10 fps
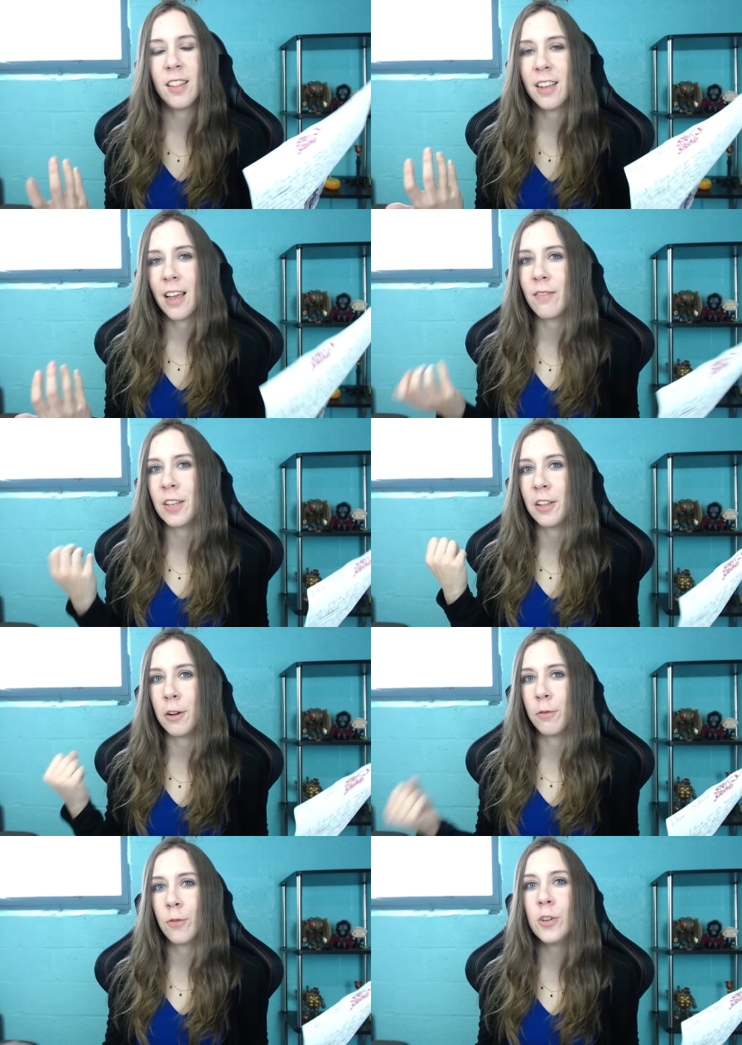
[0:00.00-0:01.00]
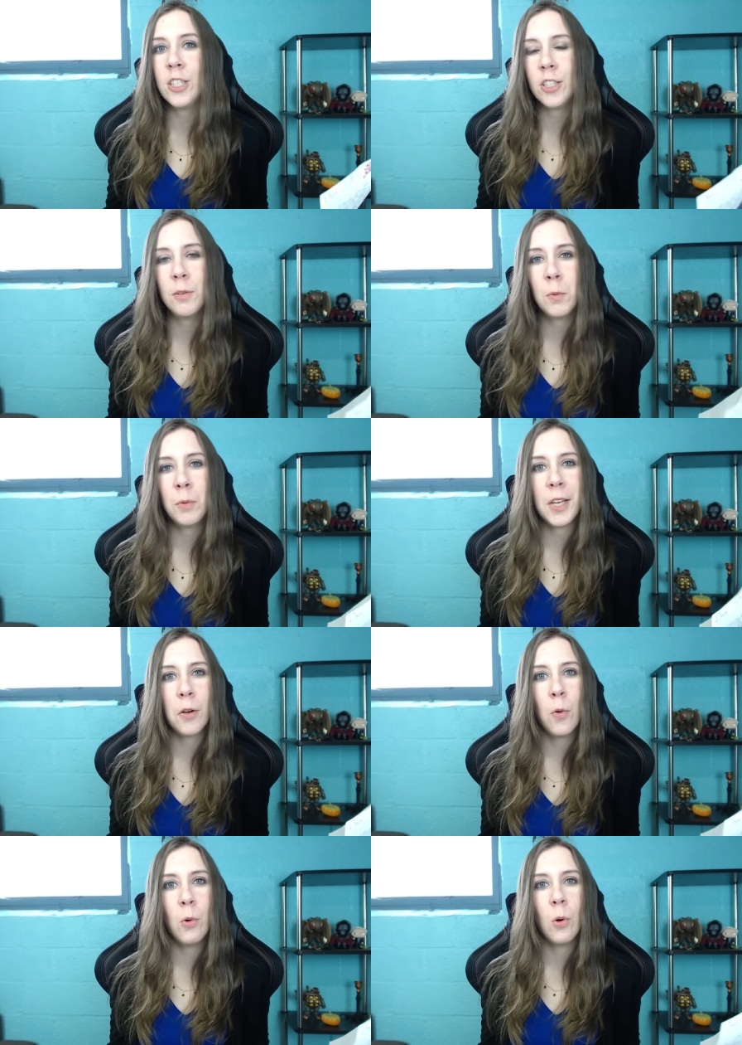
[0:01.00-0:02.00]
I think having like a Friesian would be
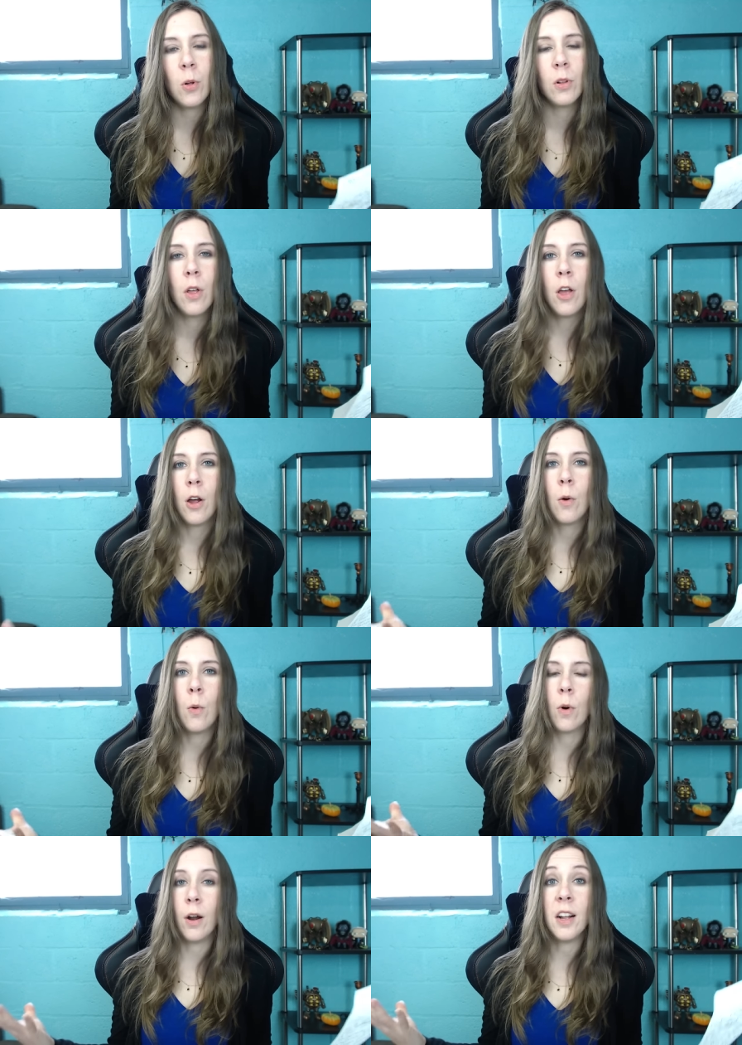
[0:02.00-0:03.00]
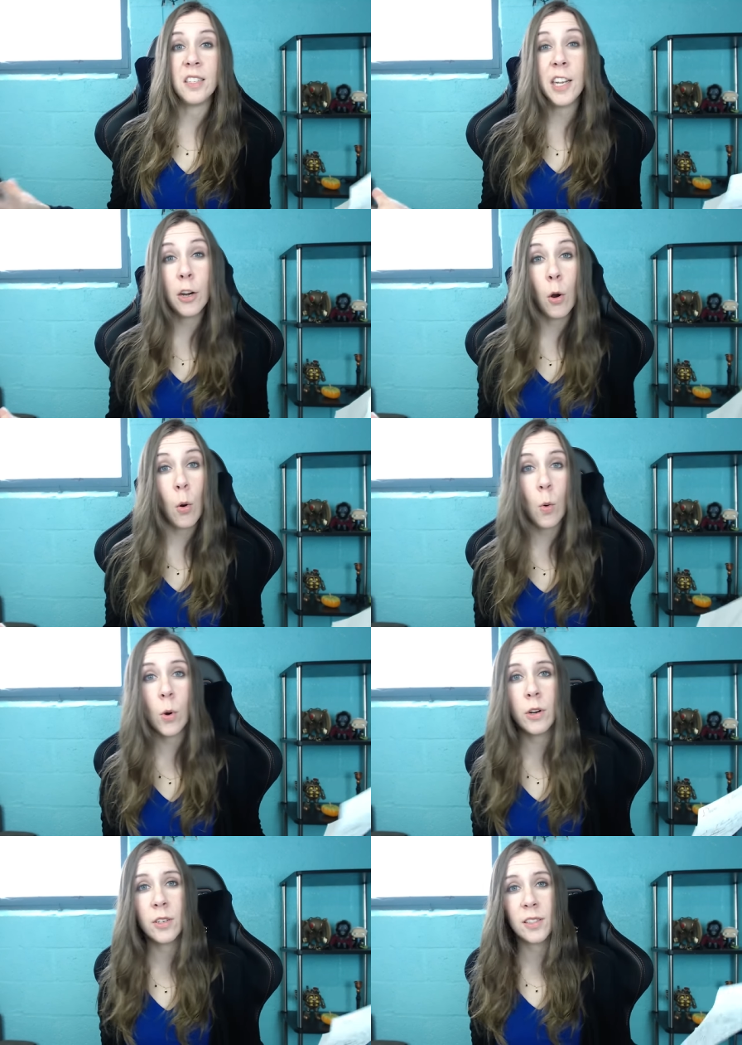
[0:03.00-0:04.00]
cool, or a Tinker
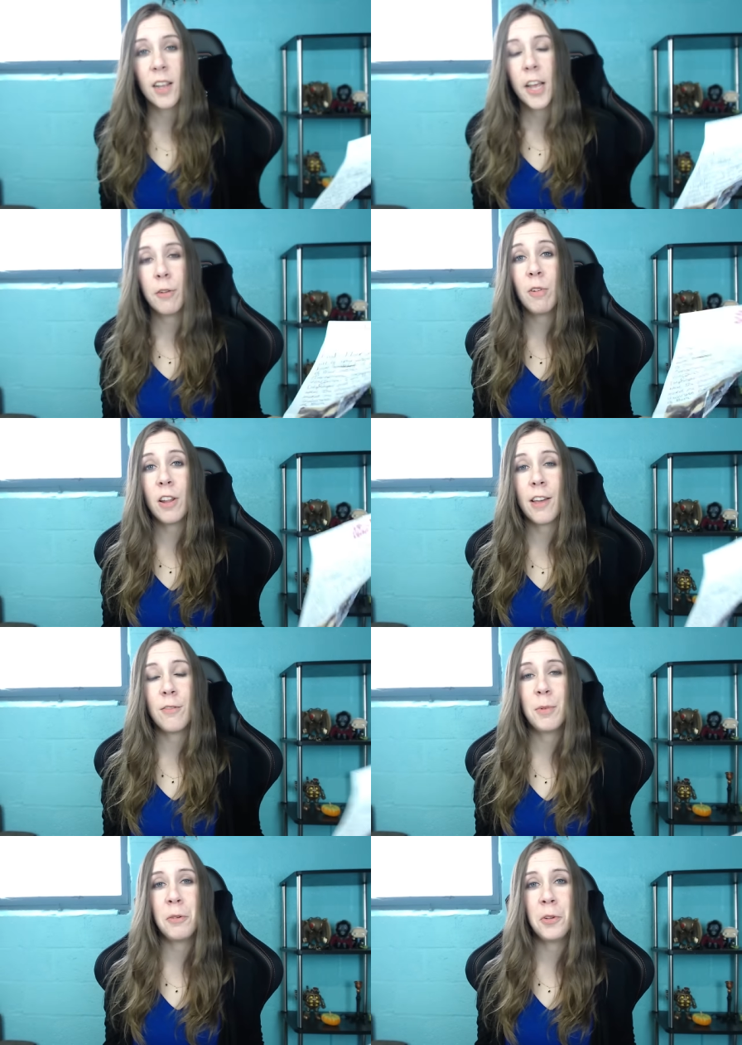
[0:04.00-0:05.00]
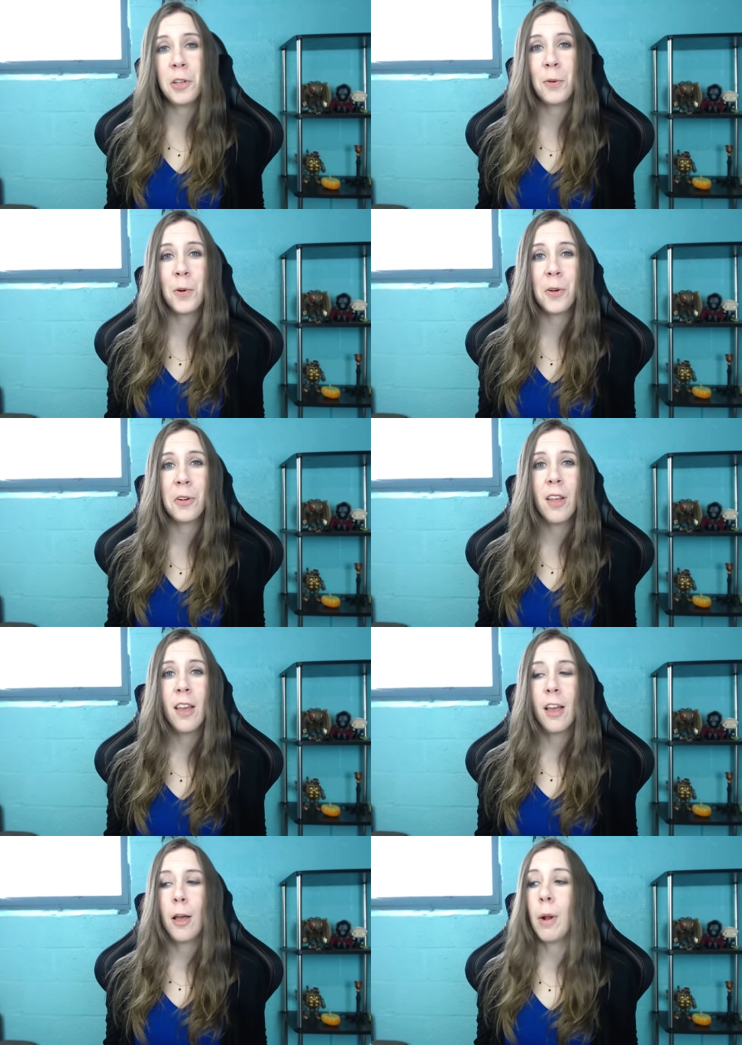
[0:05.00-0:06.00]
horse in real life would be really cool,
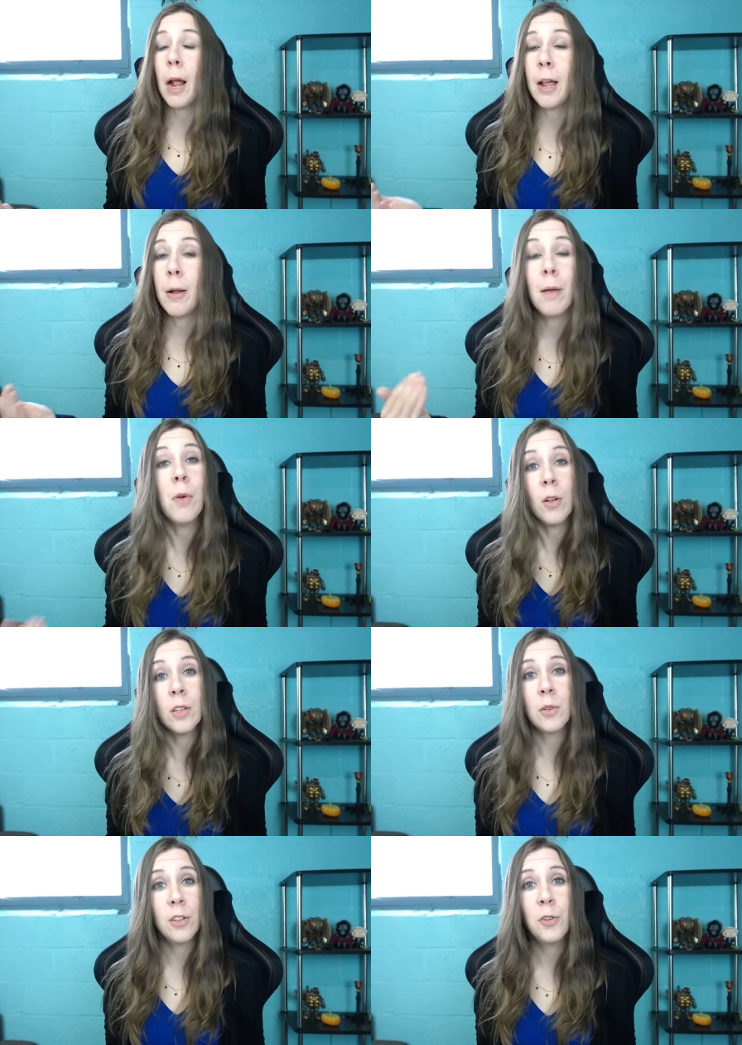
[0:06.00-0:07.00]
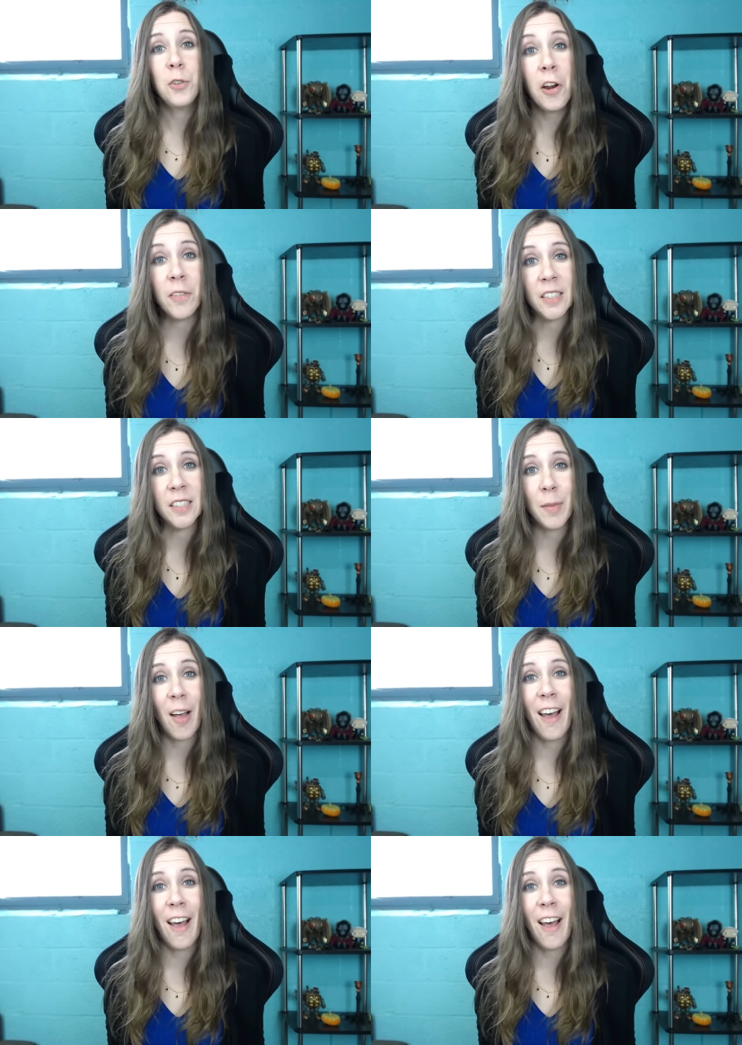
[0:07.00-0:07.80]
but I, am also a little nervous about